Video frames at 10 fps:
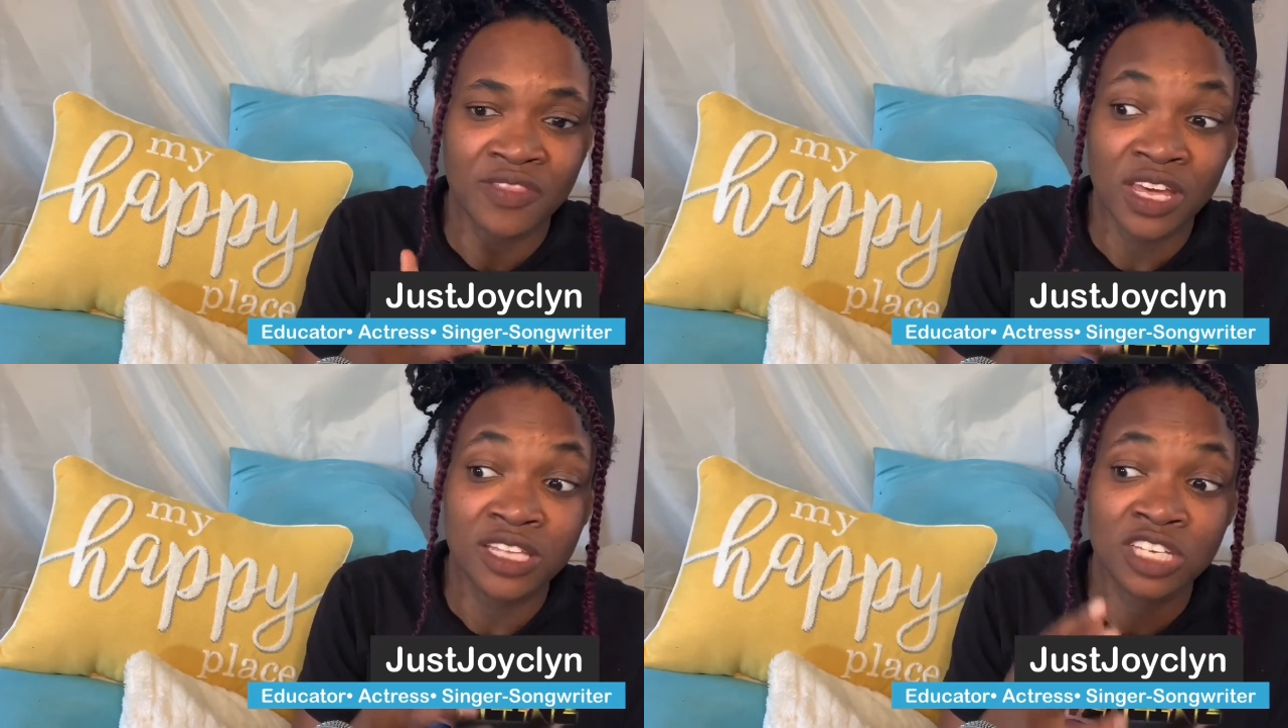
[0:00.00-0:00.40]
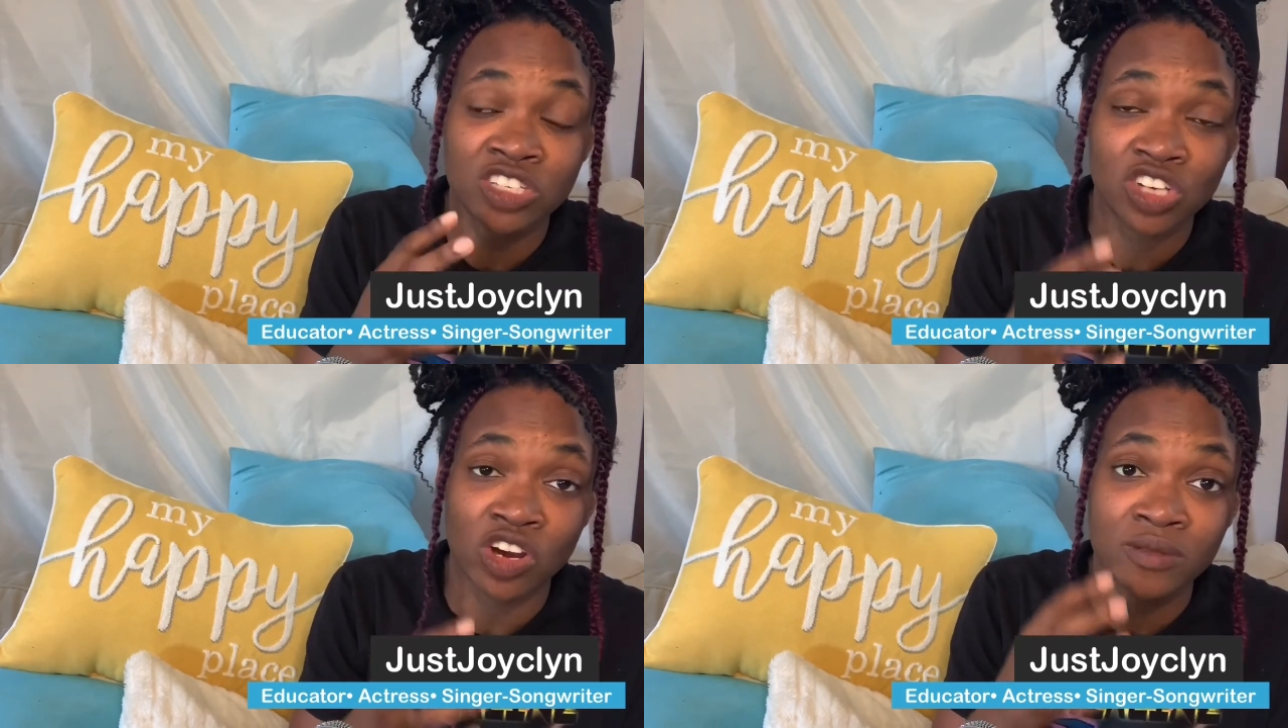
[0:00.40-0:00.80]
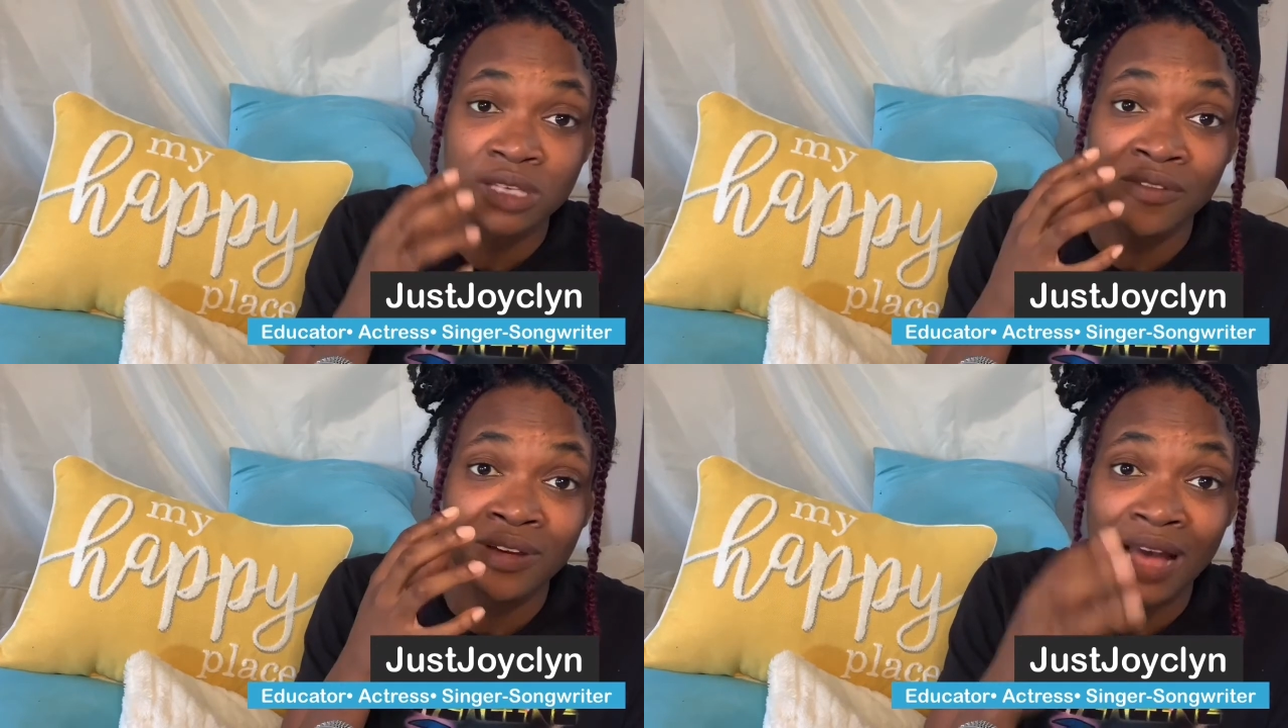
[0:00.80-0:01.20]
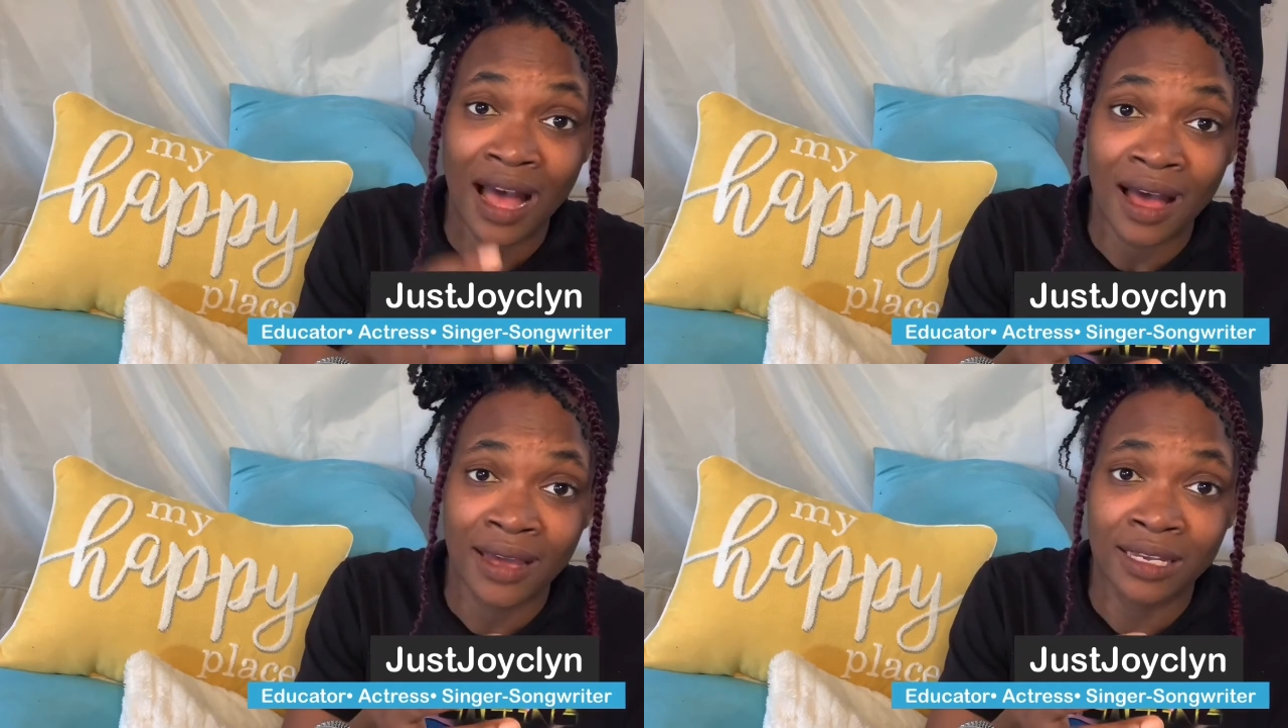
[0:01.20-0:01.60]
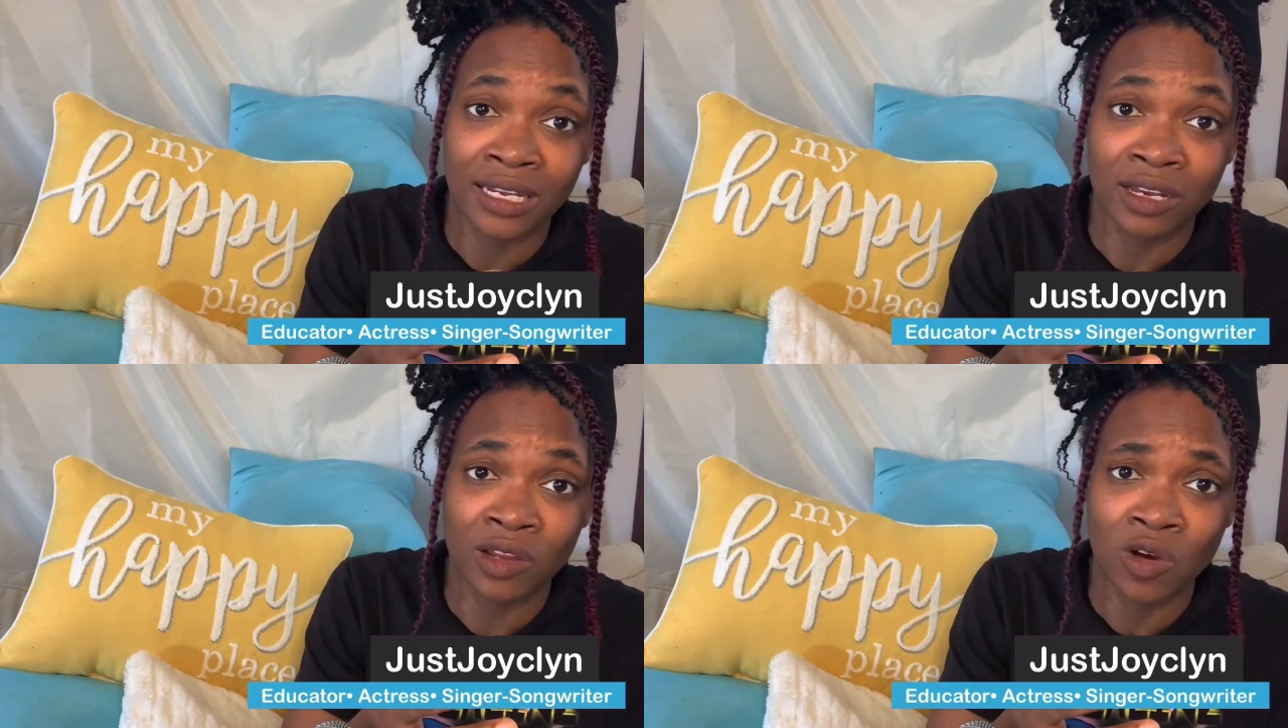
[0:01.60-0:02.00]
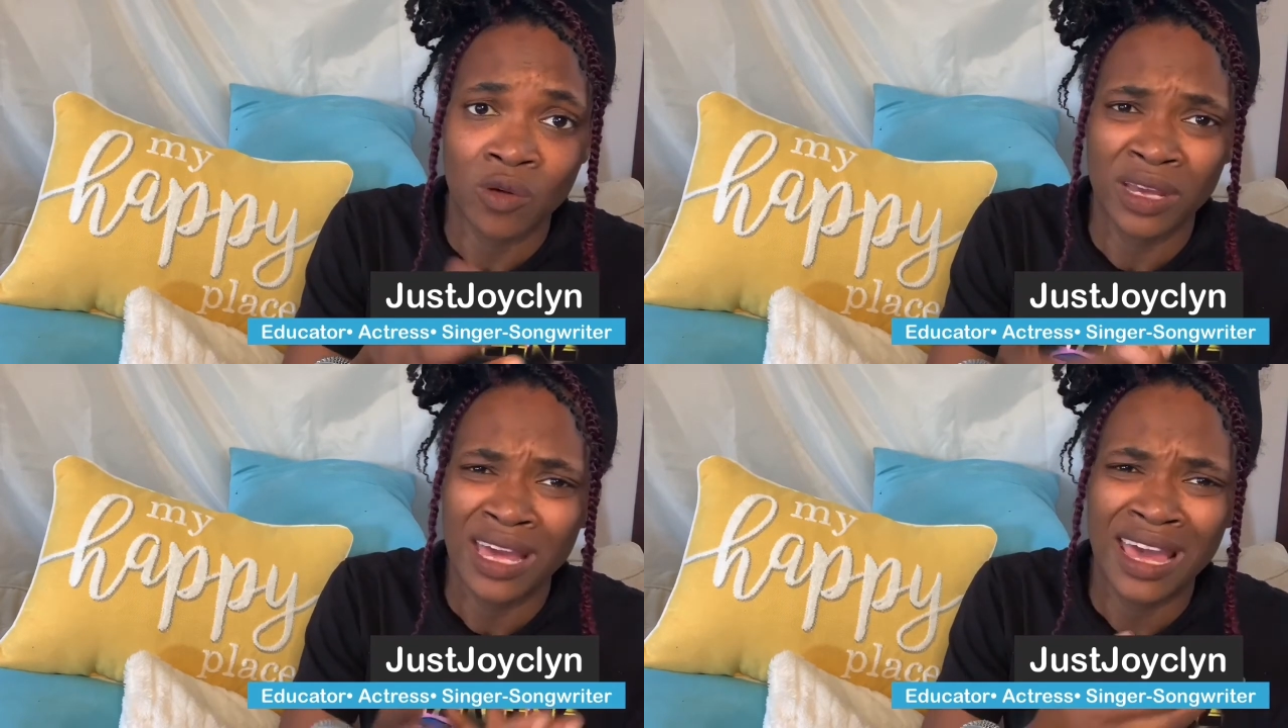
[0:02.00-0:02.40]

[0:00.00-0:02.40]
things in terms of God getting glory